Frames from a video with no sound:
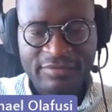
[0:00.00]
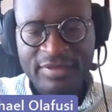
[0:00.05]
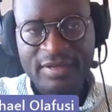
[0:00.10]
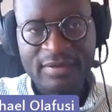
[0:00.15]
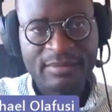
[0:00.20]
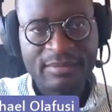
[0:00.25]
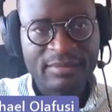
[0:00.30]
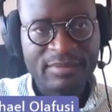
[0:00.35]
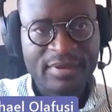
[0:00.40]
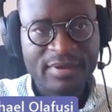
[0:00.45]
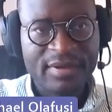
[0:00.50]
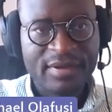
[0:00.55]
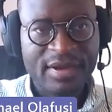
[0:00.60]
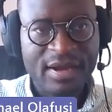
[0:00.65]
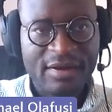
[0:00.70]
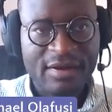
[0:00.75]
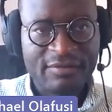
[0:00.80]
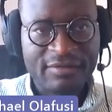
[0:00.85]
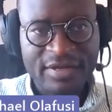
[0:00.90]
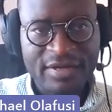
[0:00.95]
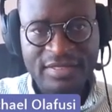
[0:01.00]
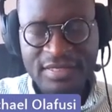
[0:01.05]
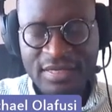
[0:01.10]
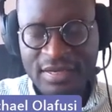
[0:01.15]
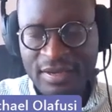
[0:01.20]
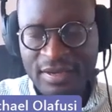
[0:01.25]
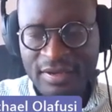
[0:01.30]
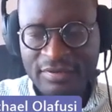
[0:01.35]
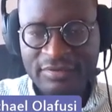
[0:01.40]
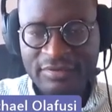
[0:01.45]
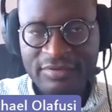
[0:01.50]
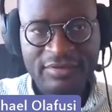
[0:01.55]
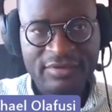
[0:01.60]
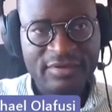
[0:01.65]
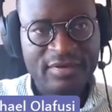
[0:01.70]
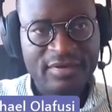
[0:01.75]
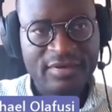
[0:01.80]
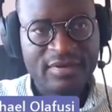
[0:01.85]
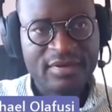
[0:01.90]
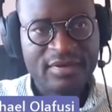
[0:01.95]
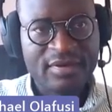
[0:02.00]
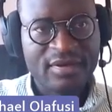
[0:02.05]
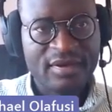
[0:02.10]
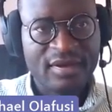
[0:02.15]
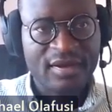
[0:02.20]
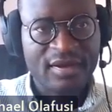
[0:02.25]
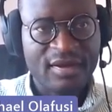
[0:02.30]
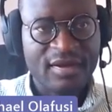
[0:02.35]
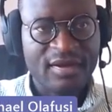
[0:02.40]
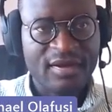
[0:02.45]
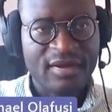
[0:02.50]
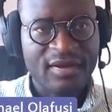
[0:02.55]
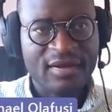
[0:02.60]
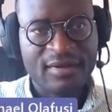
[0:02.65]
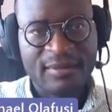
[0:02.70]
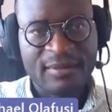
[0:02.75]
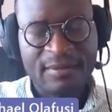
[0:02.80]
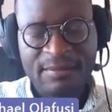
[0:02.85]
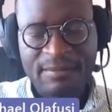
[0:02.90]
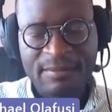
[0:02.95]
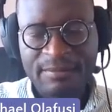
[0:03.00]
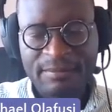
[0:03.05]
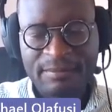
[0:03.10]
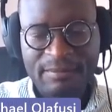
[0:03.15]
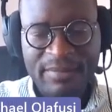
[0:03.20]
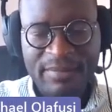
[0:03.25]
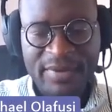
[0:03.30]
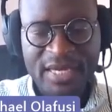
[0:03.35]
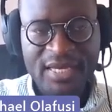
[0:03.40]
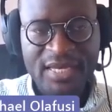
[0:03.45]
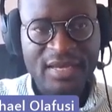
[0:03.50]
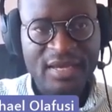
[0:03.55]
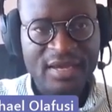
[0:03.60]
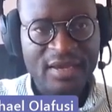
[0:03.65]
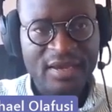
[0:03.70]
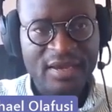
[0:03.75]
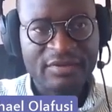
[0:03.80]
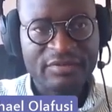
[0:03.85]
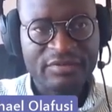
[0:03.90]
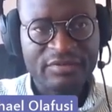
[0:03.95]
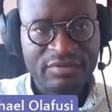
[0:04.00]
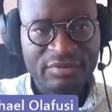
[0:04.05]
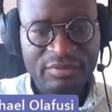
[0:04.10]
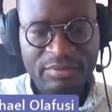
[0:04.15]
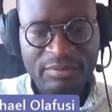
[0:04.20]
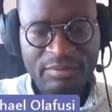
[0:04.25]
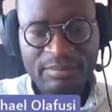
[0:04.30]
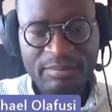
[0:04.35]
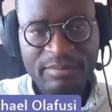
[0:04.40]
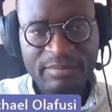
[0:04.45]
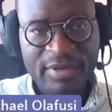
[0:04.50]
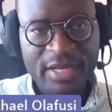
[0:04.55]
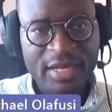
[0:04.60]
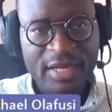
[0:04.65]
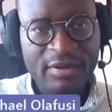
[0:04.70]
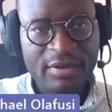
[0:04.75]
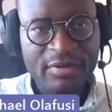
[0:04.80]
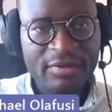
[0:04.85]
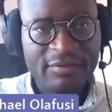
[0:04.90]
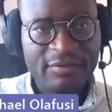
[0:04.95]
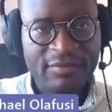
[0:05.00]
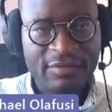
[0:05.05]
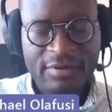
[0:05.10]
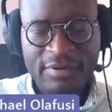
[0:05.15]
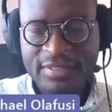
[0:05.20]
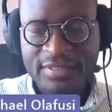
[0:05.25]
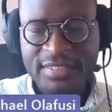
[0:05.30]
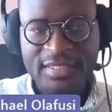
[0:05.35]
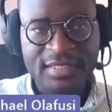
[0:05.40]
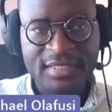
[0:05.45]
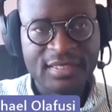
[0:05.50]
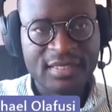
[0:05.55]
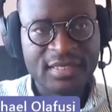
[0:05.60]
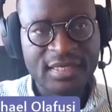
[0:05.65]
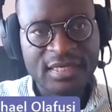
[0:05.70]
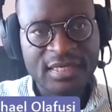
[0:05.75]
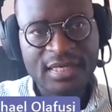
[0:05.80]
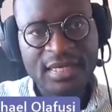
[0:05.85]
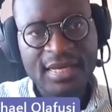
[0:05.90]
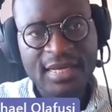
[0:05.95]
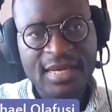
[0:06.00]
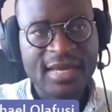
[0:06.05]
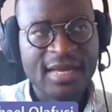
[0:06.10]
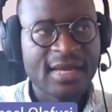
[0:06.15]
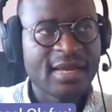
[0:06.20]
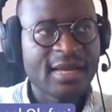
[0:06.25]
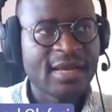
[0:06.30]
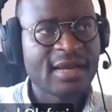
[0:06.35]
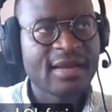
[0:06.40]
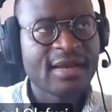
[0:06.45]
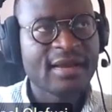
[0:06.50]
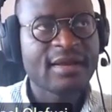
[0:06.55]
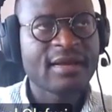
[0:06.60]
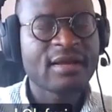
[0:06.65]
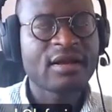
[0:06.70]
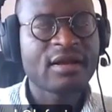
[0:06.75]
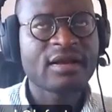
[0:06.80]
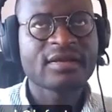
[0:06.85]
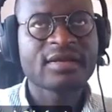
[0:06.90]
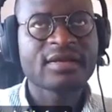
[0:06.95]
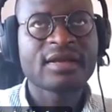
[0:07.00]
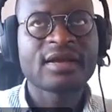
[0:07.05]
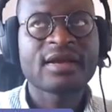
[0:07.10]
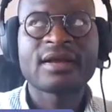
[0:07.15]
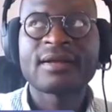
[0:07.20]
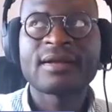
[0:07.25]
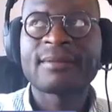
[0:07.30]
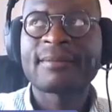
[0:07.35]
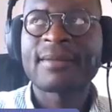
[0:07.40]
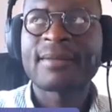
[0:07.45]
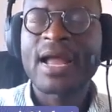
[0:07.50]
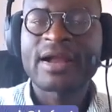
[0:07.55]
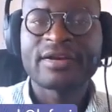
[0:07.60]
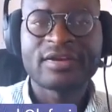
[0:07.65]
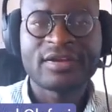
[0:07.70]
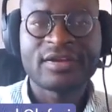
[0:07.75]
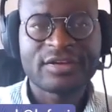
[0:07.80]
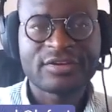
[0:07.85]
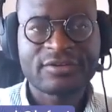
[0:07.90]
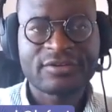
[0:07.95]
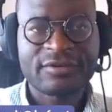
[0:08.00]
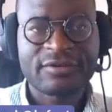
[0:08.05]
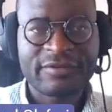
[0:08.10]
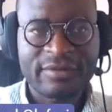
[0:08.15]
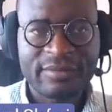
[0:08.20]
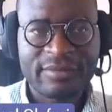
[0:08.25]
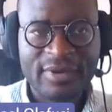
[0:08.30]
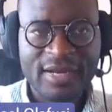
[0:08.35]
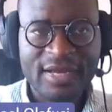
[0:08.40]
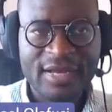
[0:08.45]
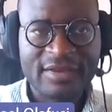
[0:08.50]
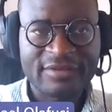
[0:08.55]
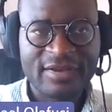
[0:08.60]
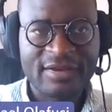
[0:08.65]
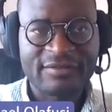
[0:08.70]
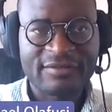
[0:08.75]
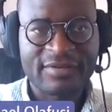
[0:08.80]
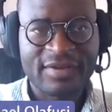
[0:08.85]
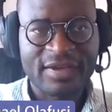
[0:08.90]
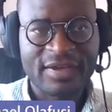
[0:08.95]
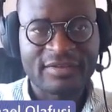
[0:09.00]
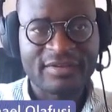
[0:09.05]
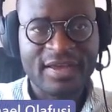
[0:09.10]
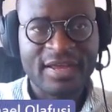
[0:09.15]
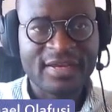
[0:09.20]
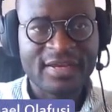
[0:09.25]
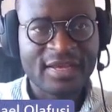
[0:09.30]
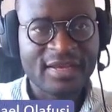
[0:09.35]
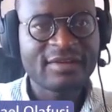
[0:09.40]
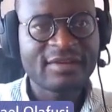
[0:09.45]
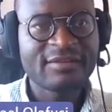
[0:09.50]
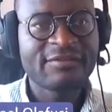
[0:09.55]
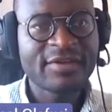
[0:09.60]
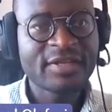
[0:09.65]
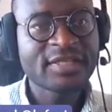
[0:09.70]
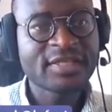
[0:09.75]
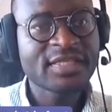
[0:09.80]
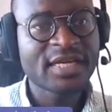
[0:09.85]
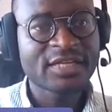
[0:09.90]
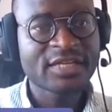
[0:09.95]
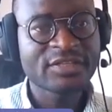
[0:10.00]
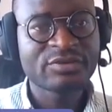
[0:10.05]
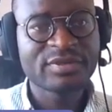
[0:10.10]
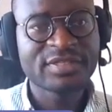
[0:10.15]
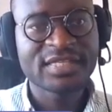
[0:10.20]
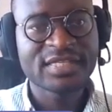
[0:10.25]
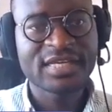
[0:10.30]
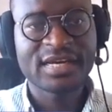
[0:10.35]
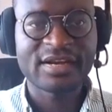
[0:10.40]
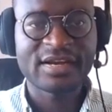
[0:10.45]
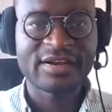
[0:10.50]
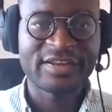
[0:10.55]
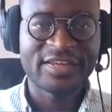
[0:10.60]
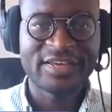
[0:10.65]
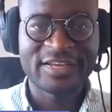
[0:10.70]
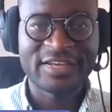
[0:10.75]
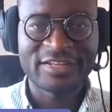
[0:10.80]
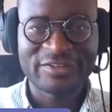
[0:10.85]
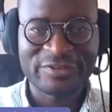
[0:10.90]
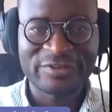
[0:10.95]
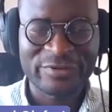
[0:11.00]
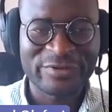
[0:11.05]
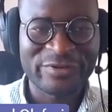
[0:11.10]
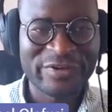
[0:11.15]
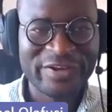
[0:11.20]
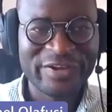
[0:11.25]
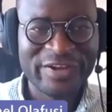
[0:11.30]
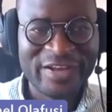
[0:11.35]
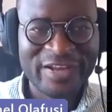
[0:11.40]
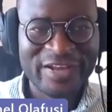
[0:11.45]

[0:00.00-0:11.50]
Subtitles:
of them, average X, uh, mean X. So a lot of all the aggregation formulas have X, and then filter too is an aggregator.